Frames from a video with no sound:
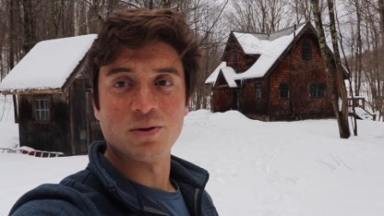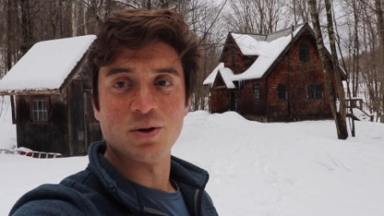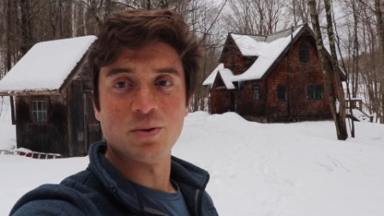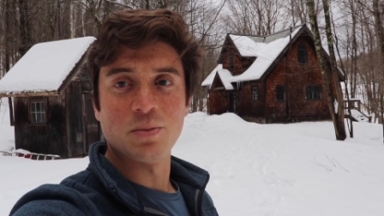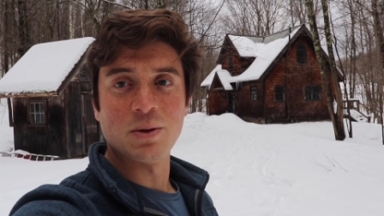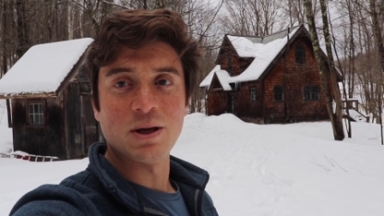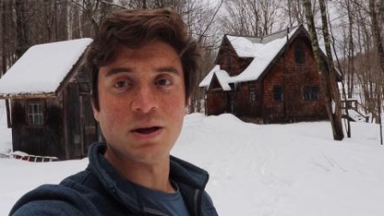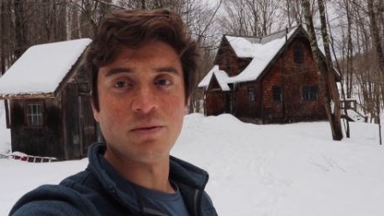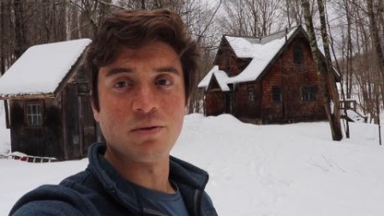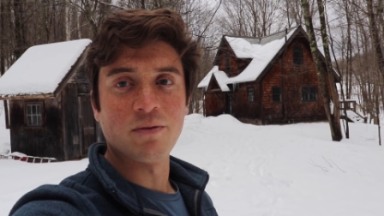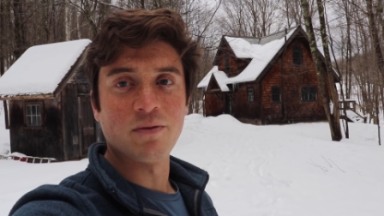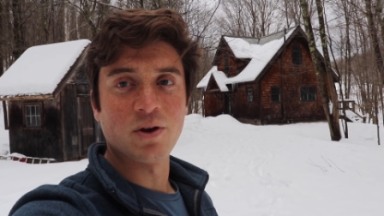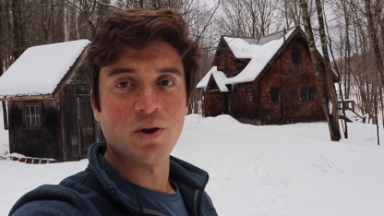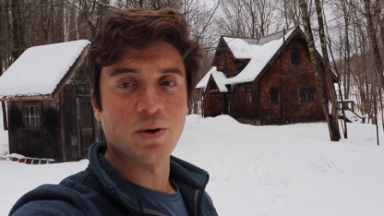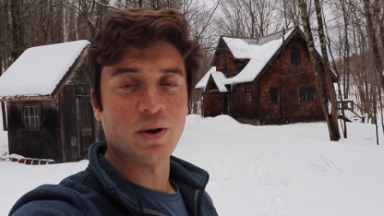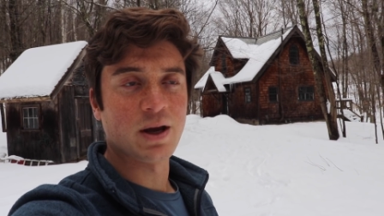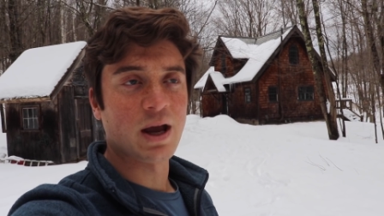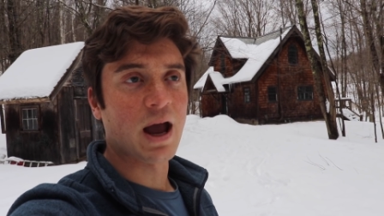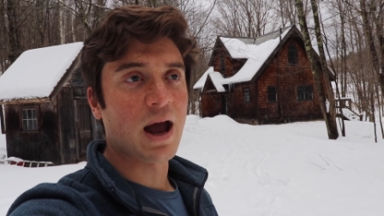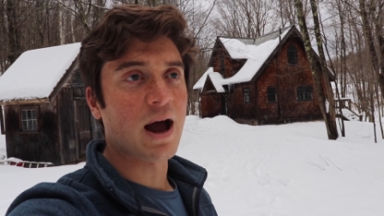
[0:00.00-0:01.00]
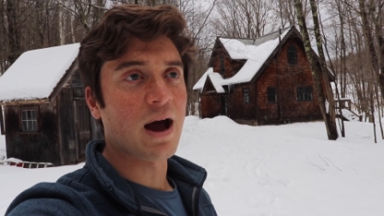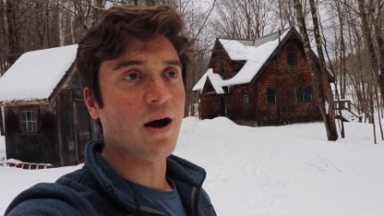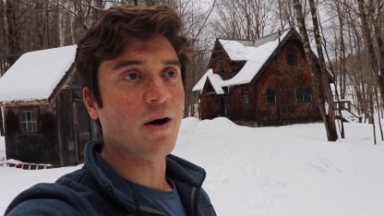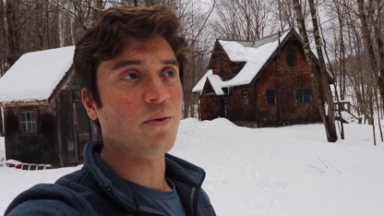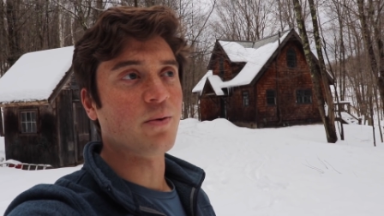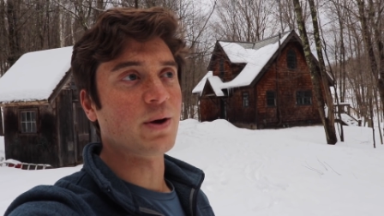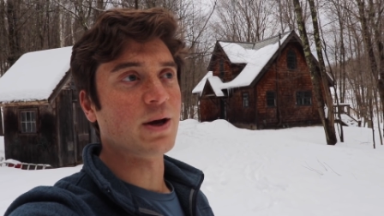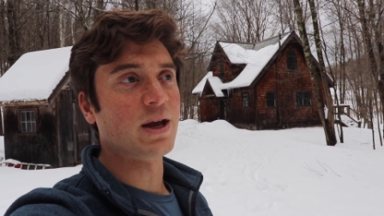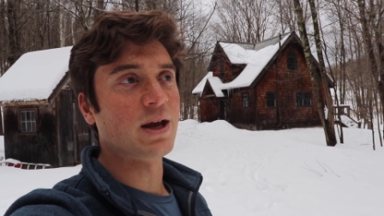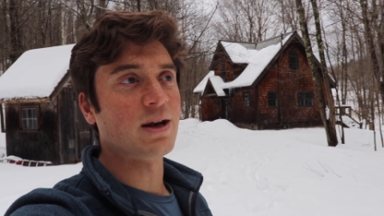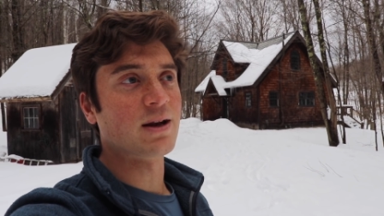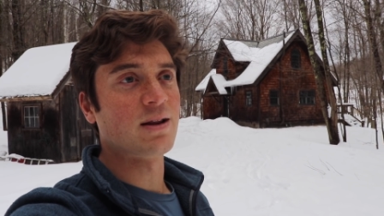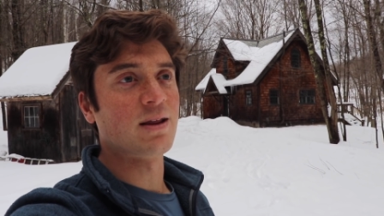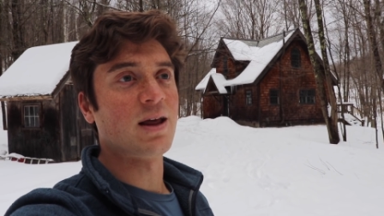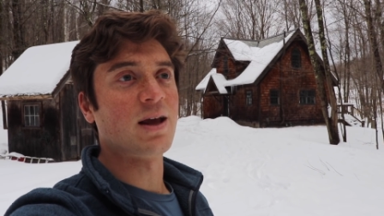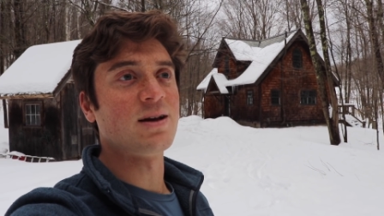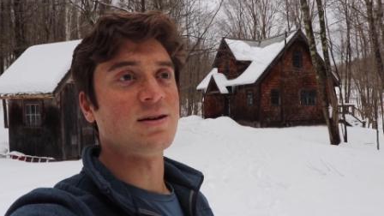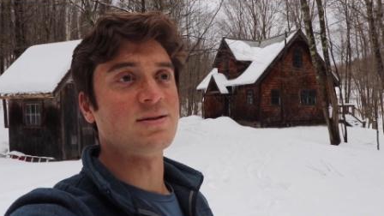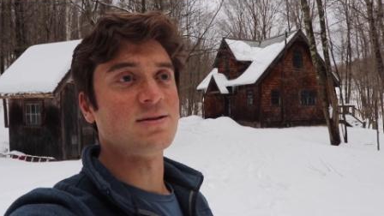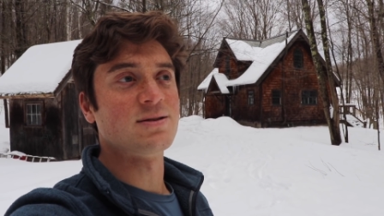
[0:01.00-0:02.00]
to be reviewing how we get
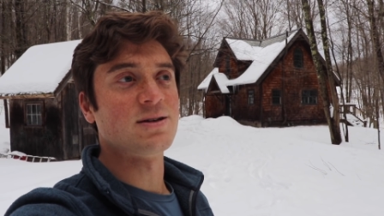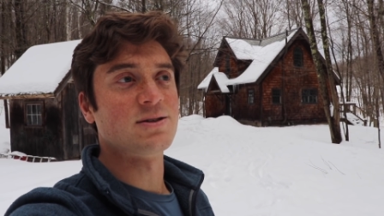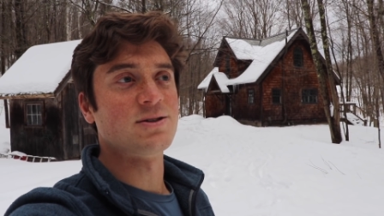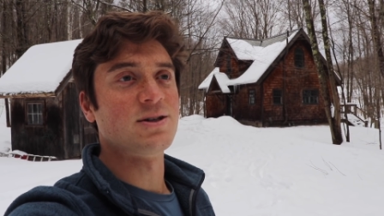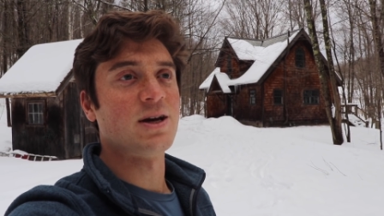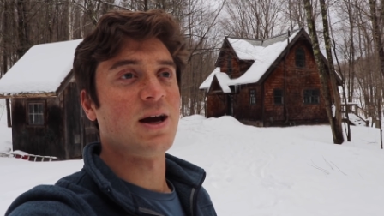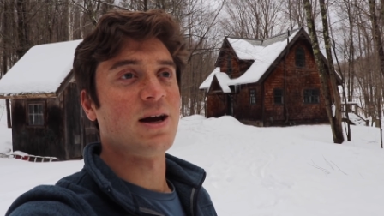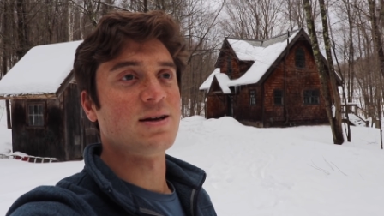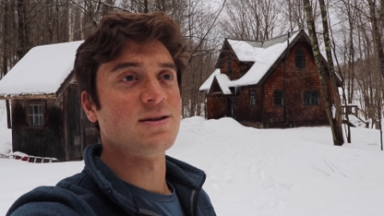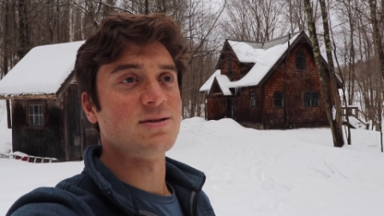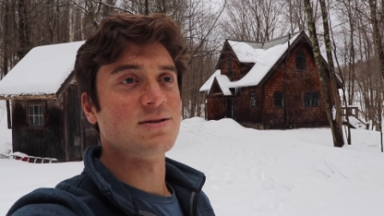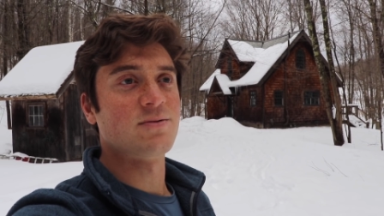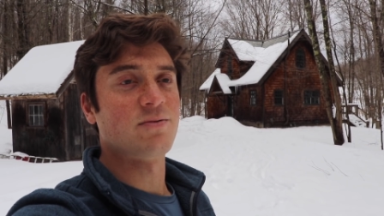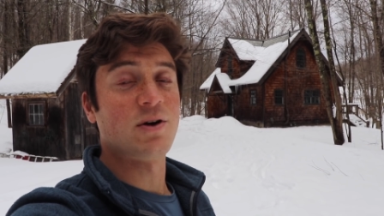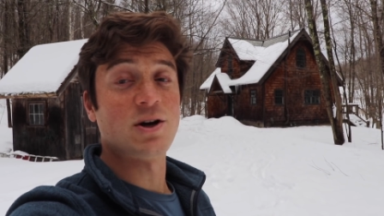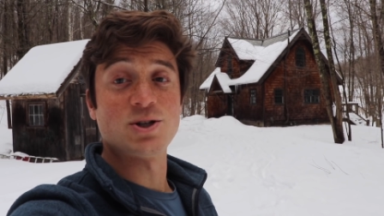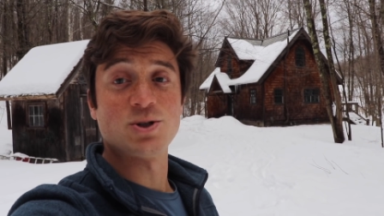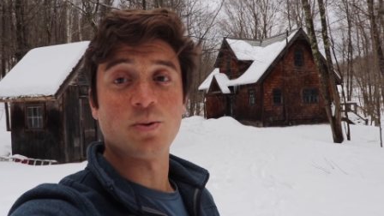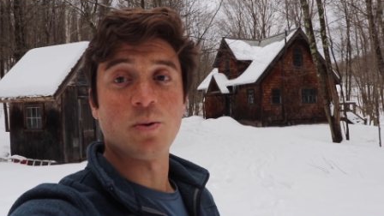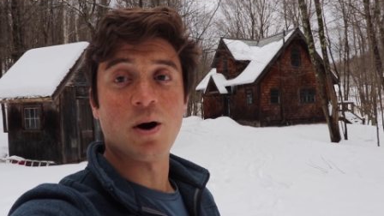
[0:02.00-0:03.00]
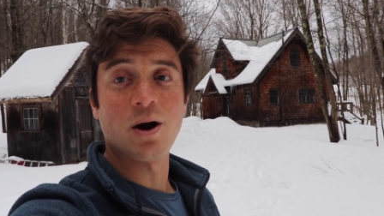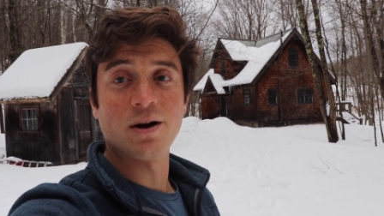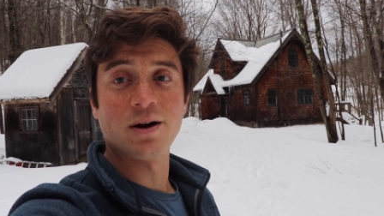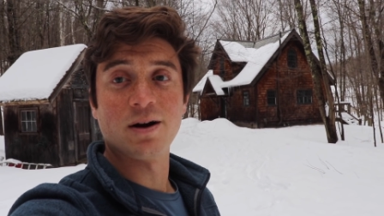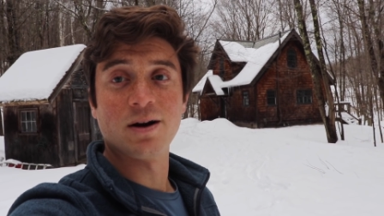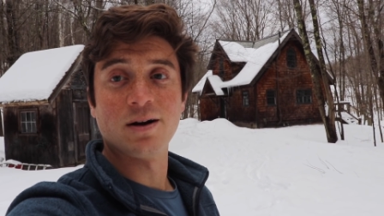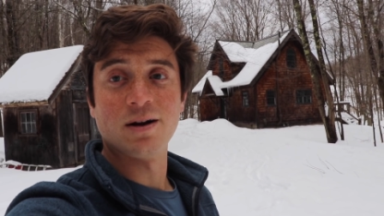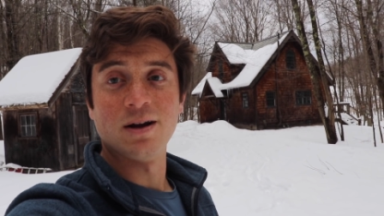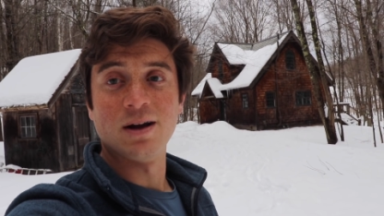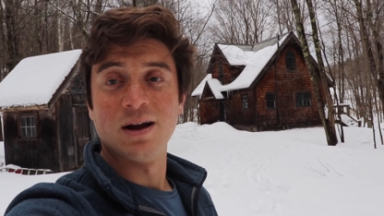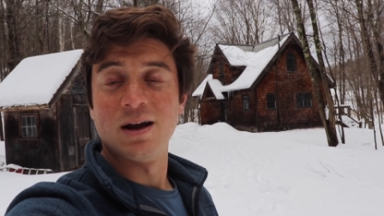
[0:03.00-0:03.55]
things such as fresh water,